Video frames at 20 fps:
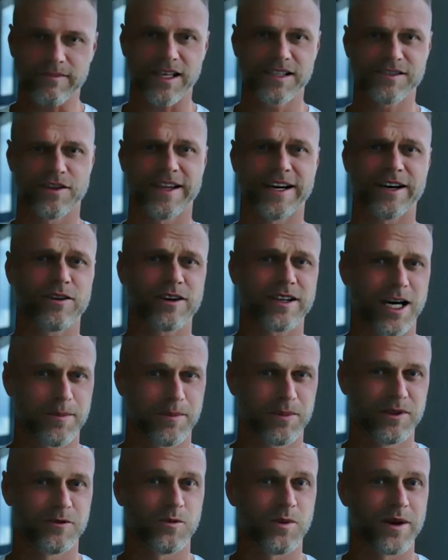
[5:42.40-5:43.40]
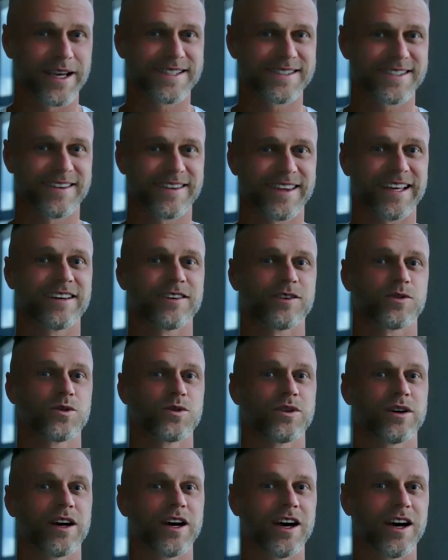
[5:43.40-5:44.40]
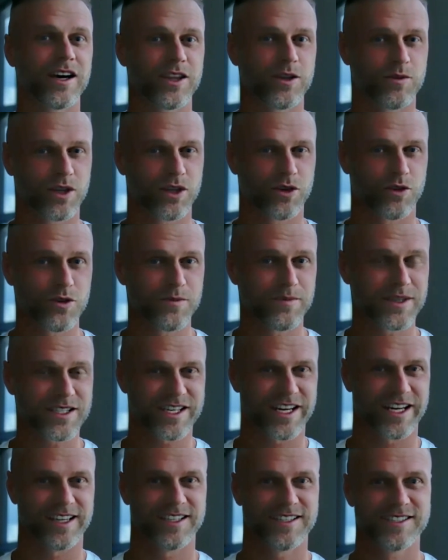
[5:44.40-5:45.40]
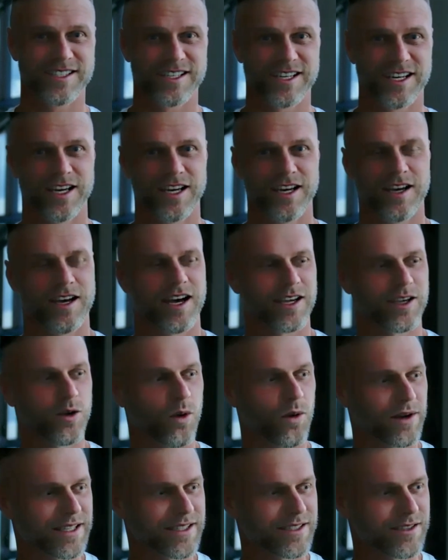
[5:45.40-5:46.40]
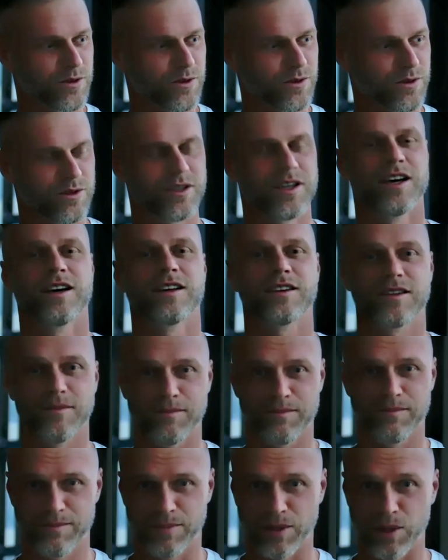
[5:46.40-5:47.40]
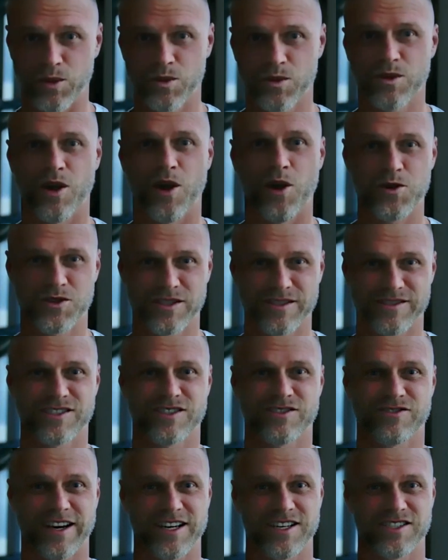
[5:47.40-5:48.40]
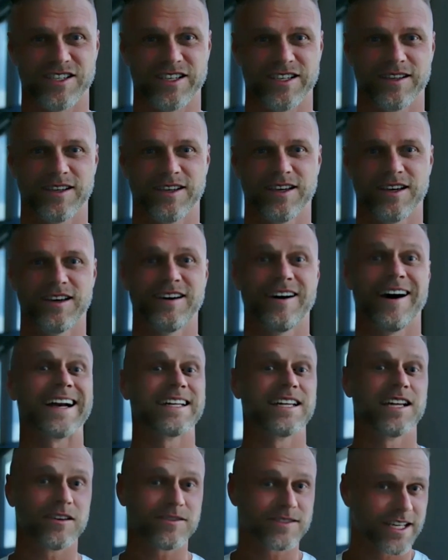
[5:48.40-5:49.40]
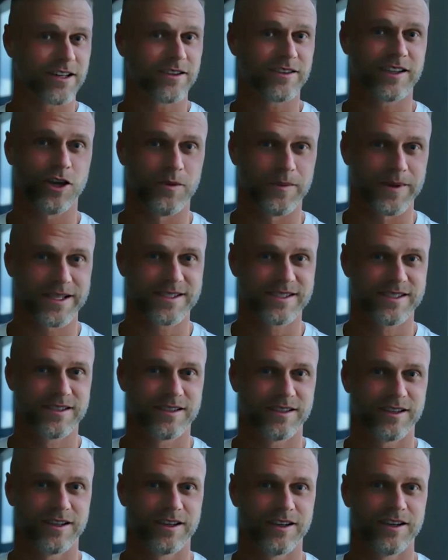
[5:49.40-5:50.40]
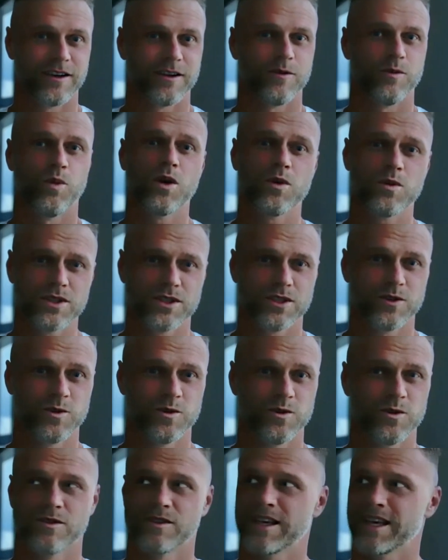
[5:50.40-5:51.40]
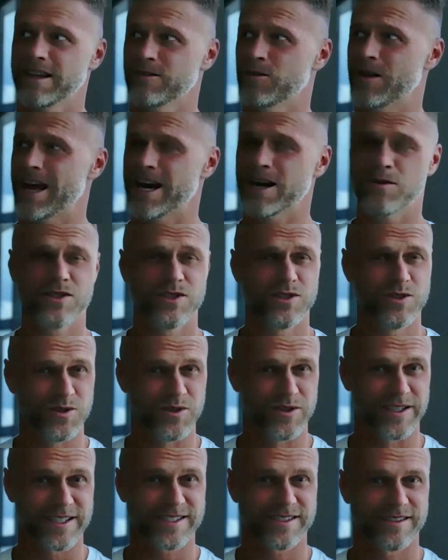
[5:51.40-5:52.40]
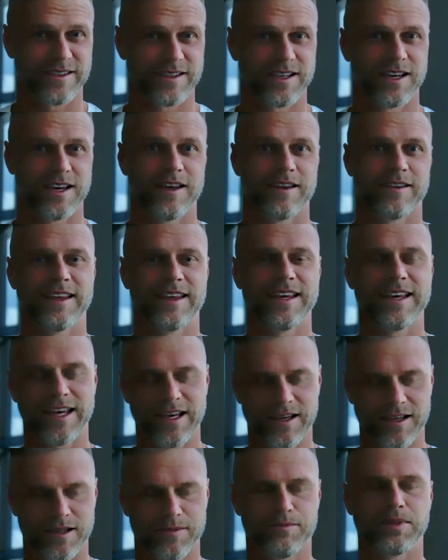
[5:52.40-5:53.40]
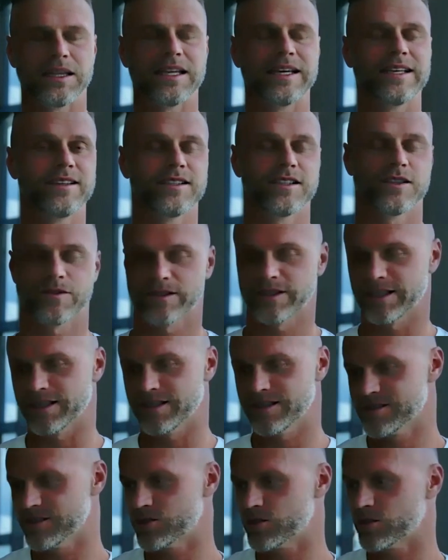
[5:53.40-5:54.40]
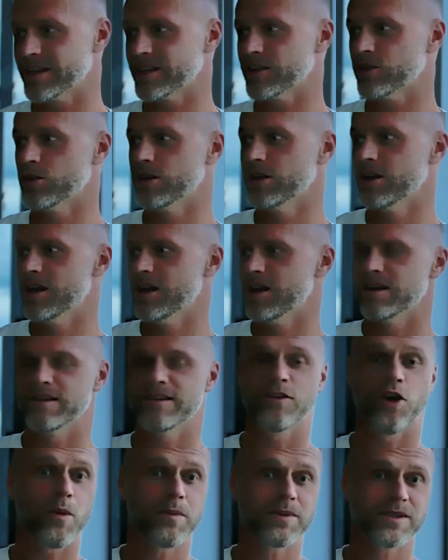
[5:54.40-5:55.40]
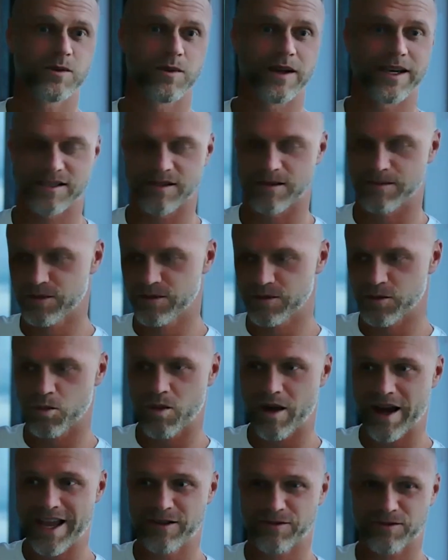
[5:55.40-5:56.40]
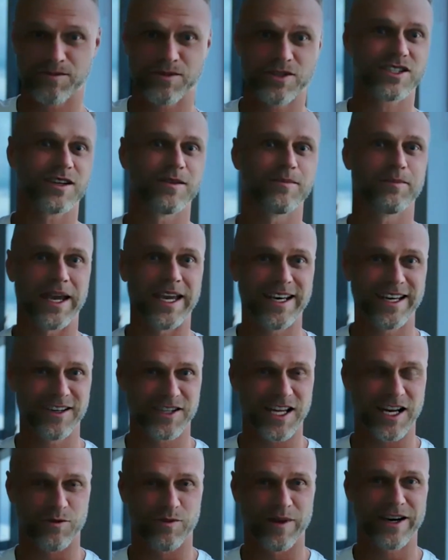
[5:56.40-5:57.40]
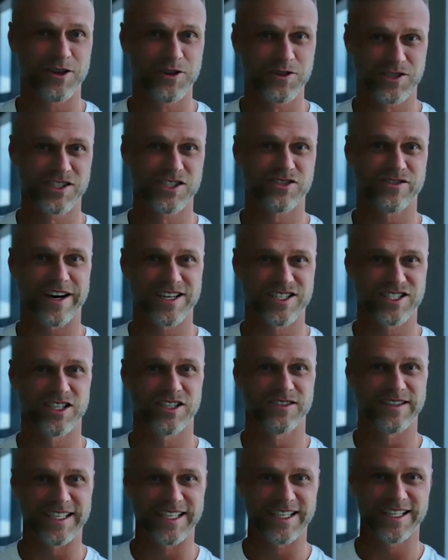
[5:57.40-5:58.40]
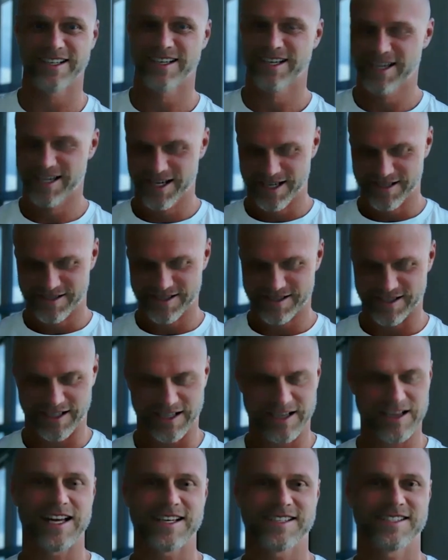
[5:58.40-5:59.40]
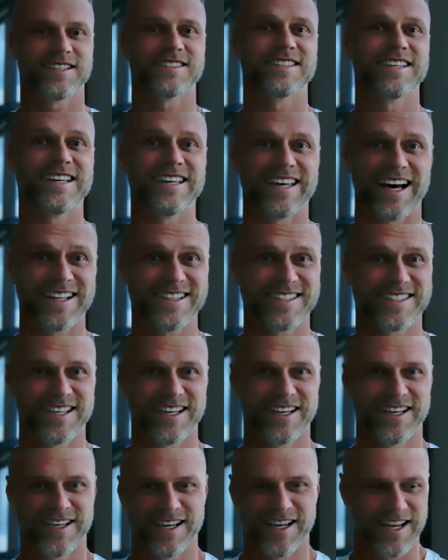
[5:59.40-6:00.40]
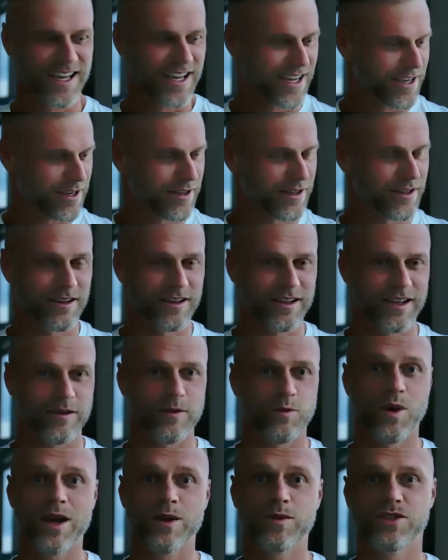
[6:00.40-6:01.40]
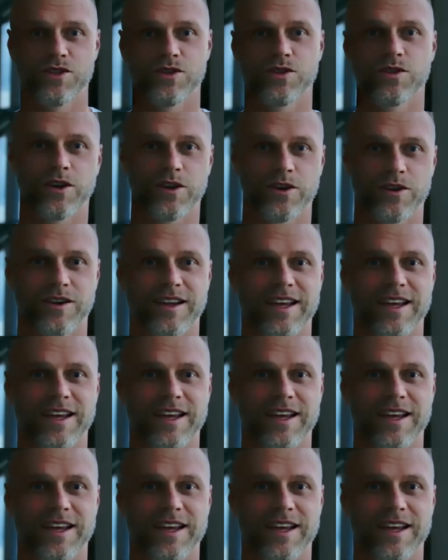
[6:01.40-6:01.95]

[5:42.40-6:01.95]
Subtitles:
So there are a couple of ways to think through the recruitment challenge according to the blue ocean strategy. I'd love to hear in the comments, what would you or how would you do this? Thinking completely differently. So trying to go the opposite way. So move away from just competing on that red ocean strategy over here, just the classic CCADs. Where would you go?